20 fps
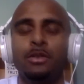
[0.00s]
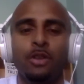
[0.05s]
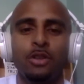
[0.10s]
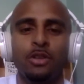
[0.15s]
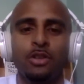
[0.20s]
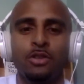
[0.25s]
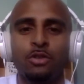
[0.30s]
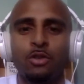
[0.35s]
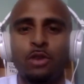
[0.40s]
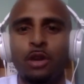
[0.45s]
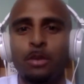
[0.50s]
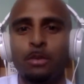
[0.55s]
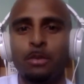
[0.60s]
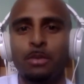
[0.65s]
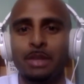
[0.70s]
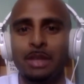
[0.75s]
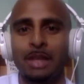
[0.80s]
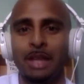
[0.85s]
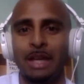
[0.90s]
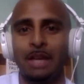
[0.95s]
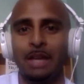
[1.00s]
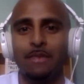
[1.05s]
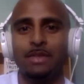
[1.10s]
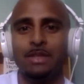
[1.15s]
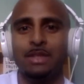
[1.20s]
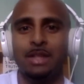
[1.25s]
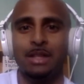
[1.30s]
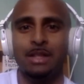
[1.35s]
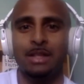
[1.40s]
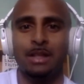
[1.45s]
strong beliefs
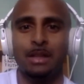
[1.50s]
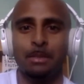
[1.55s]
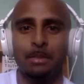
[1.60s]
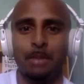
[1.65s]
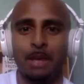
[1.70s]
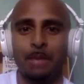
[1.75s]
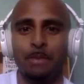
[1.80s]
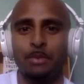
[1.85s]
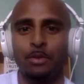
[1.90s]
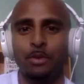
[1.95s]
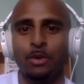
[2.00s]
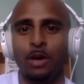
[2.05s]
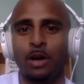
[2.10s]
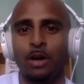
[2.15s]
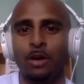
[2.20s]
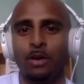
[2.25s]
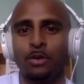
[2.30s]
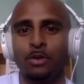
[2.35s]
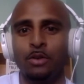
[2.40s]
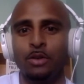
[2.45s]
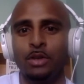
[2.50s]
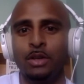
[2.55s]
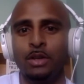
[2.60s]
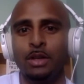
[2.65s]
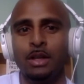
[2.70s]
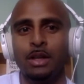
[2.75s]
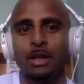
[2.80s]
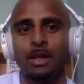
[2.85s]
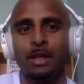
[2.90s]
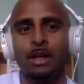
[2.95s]
that some people hold,
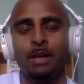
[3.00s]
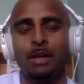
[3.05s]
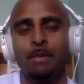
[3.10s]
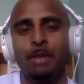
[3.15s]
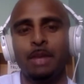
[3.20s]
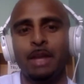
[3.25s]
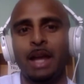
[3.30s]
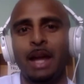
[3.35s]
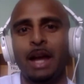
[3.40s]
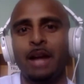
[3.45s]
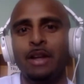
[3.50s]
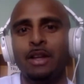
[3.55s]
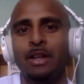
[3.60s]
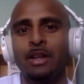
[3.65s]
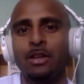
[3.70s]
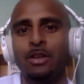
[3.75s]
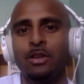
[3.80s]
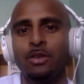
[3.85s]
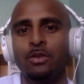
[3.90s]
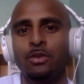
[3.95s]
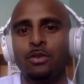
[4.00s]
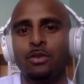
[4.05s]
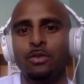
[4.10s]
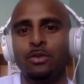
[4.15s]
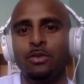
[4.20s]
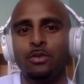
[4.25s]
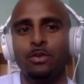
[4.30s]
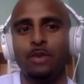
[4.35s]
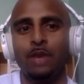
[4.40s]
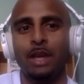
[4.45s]
I mean, how do
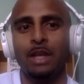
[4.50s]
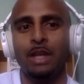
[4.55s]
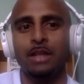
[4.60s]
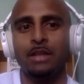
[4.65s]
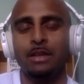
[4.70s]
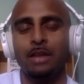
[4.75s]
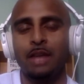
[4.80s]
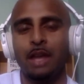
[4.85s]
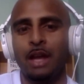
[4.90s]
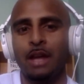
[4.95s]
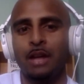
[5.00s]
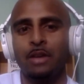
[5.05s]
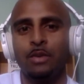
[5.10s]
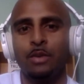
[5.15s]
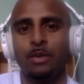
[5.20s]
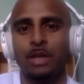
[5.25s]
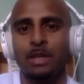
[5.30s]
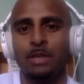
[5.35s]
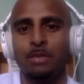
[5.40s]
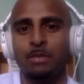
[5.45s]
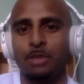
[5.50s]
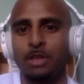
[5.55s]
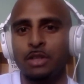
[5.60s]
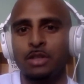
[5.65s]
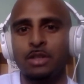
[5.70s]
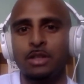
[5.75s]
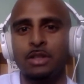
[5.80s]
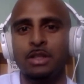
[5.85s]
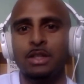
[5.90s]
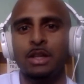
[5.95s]
you express
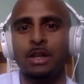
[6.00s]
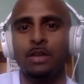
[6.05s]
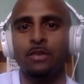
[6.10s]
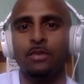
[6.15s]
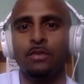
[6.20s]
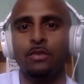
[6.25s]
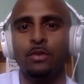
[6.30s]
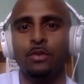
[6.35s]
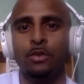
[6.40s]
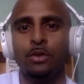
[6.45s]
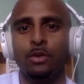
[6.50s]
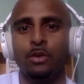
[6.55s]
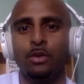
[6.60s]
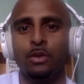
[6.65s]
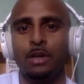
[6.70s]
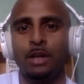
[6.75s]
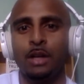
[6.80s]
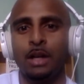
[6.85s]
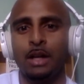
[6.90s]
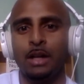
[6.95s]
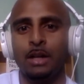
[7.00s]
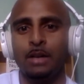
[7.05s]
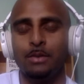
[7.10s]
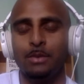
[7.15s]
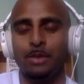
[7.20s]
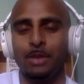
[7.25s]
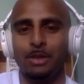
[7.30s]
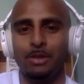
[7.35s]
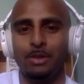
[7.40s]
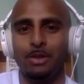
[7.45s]
yourself, or
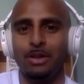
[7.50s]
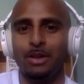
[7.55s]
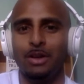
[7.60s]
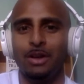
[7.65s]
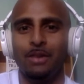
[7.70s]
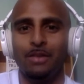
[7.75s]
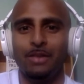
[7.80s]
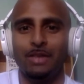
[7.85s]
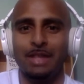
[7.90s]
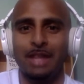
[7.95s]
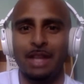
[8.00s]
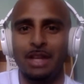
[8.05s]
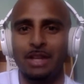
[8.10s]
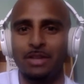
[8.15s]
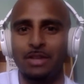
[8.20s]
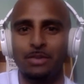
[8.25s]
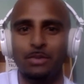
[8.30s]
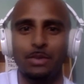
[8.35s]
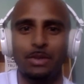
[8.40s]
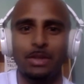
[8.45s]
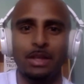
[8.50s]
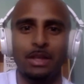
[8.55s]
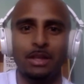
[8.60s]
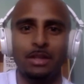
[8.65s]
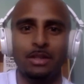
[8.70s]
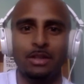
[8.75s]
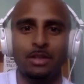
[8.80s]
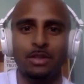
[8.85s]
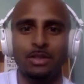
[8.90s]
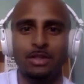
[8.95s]
when you're in conversation with that?
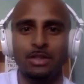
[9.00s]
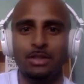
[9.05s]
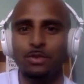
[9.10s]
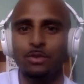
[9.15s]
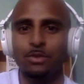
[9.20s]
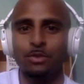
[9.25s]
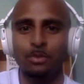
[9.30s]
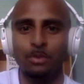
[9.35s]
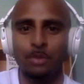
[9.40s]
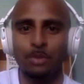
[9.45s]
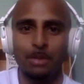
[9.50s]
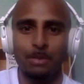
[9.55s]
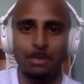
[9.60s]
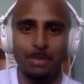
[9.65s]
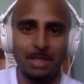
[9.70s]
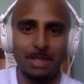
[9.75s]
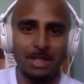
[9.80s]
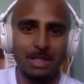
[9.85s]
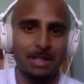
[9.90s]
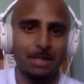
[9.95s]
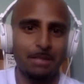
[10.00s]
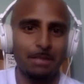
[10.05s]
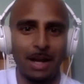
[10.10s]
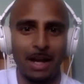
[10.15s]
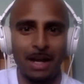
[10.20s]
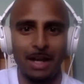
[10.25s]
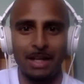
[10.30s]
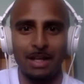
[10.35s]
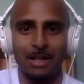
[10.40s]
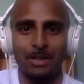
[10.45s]
Do you still
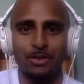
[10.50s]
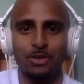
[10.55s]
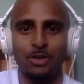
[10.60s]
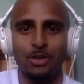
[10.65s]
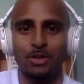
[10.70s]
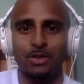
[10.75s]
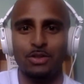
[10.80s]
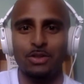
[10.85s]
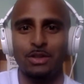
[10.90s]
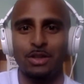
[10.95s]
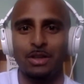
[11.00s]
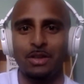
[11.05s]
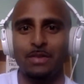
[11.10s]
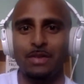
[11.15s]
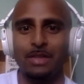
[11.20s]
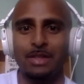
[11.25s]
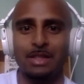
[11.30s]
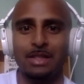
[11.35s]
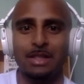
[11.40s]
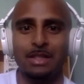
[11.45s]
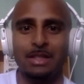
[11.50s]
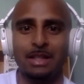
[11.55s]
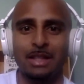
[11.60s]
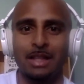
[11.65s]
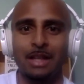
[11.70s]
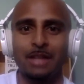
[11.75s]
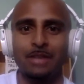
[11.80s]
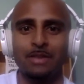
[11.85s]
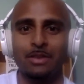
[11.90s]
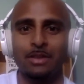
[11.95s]
participate in church services and
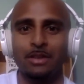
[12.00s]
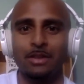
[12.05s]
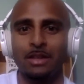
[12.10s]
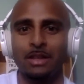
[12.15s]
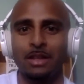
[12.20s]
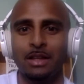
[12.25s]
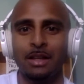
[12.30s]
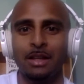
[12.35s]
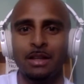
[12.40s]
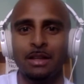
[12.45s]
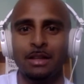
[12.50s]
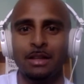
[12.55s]
that sort of thing?